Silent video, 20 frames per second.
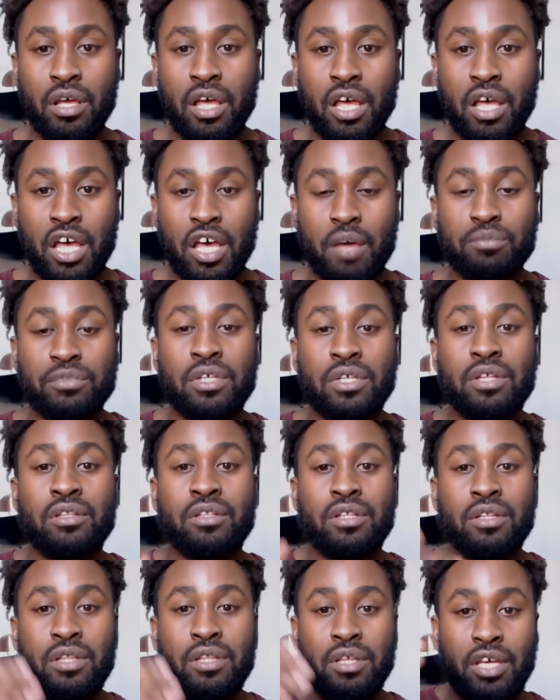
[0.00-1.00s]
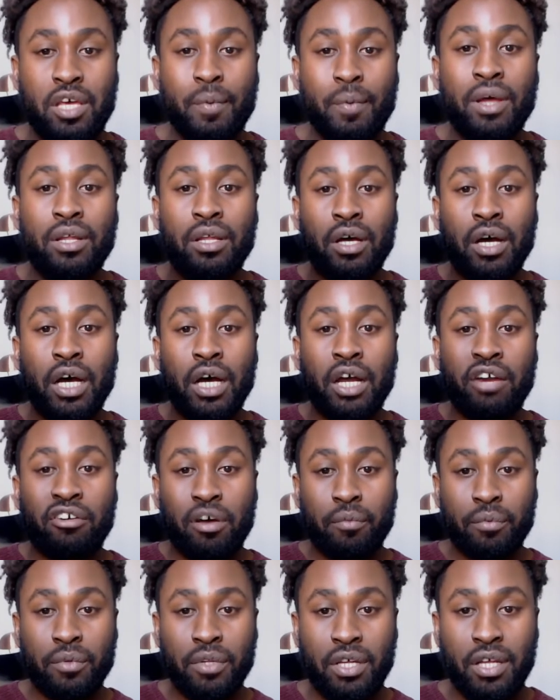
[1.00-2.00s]
to think about the higher
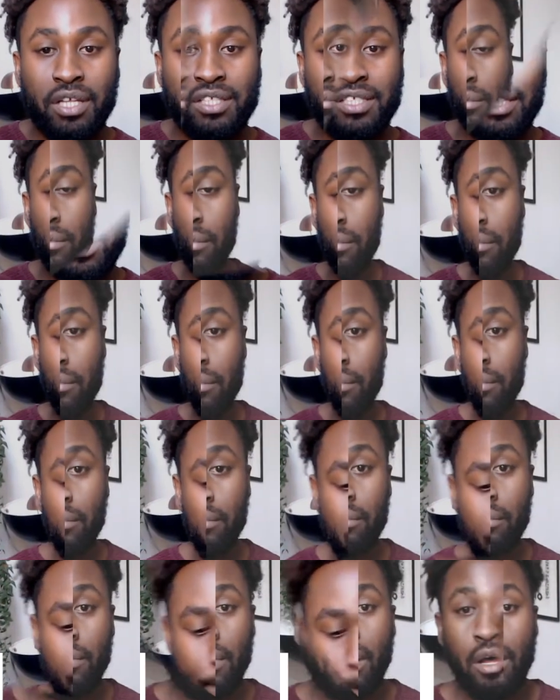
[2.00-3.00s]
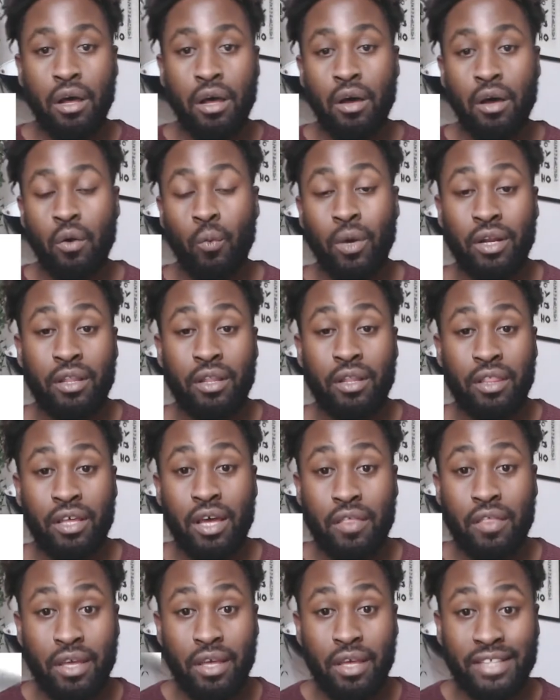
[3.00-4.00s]
up needs in the pyramid. One thing I
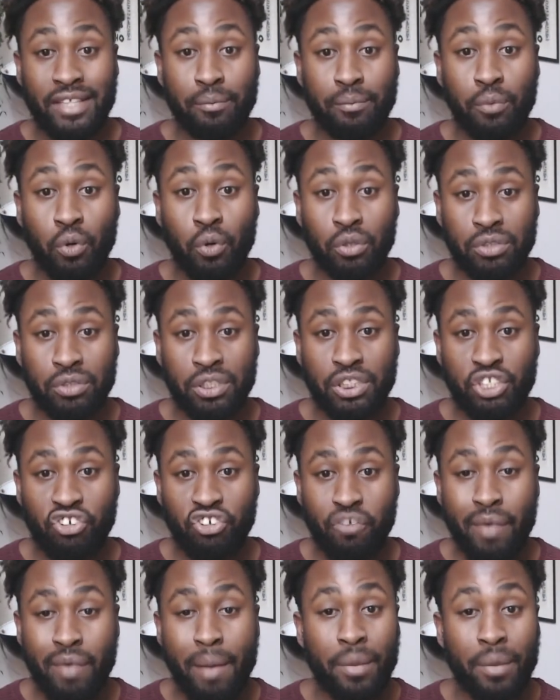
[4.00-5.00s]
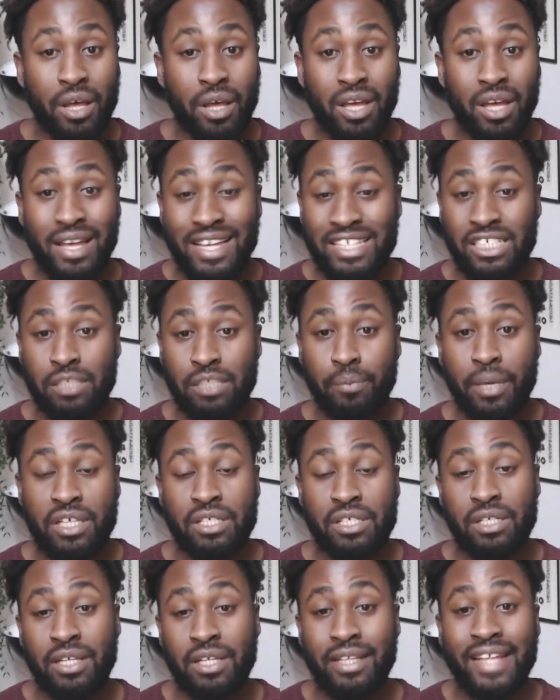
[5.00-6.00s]
think it's important to remember,
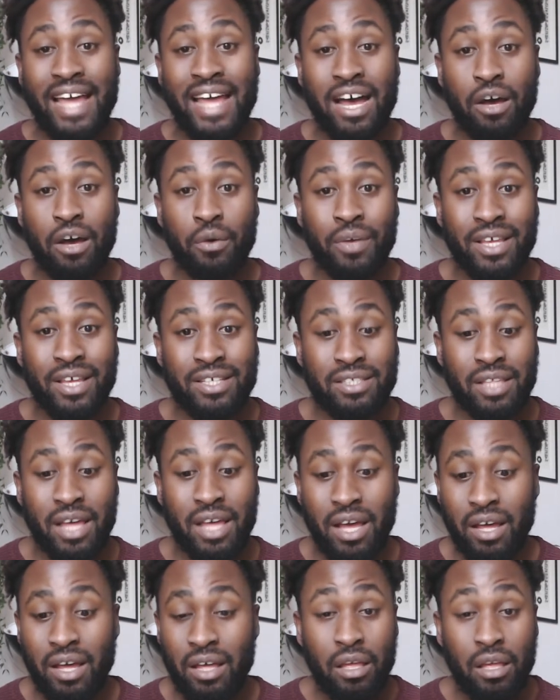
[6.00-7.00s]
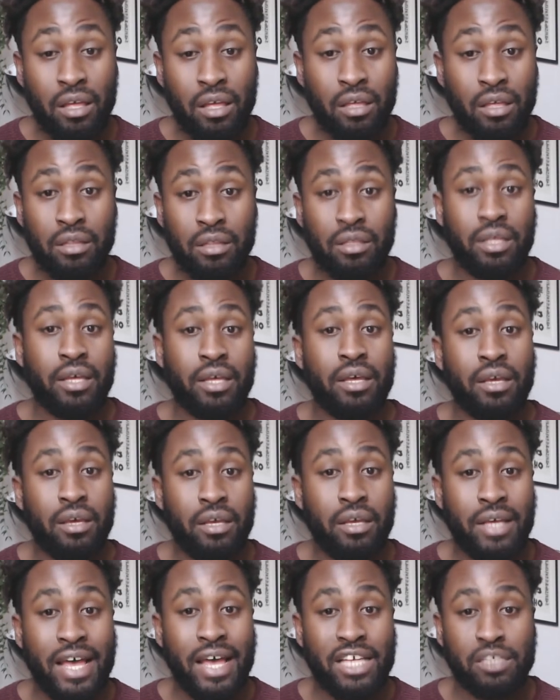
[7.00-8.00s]
especially now, is that
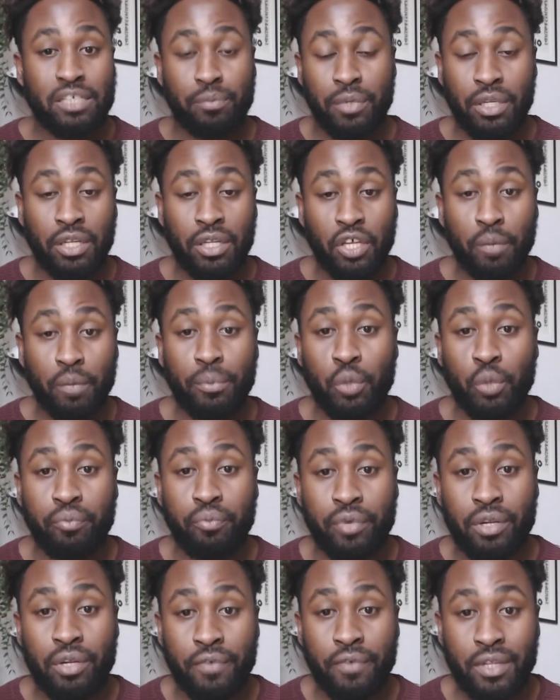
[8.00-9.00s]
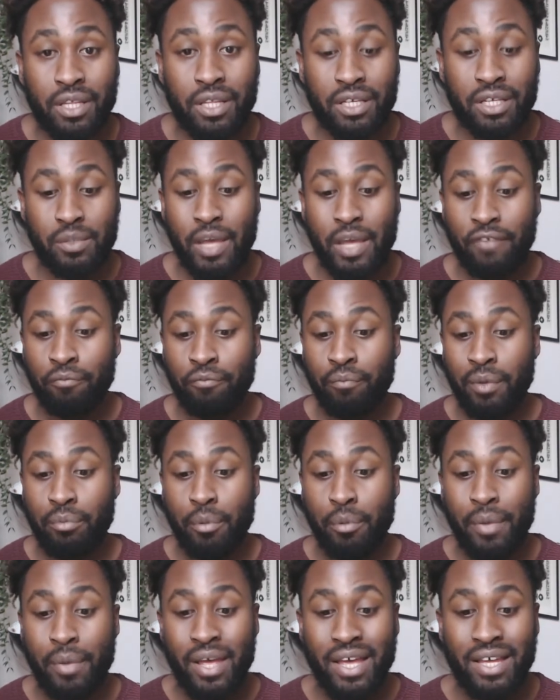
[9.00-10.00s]
there has been no blueprint for this. We haven't been
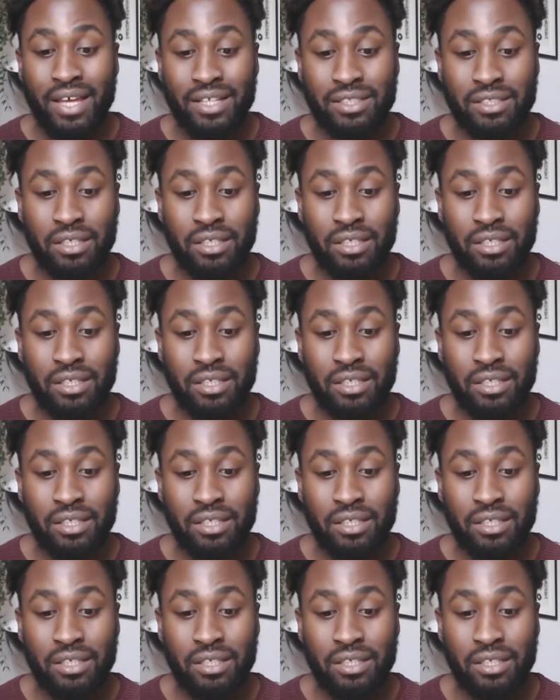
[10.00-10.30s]
prepared.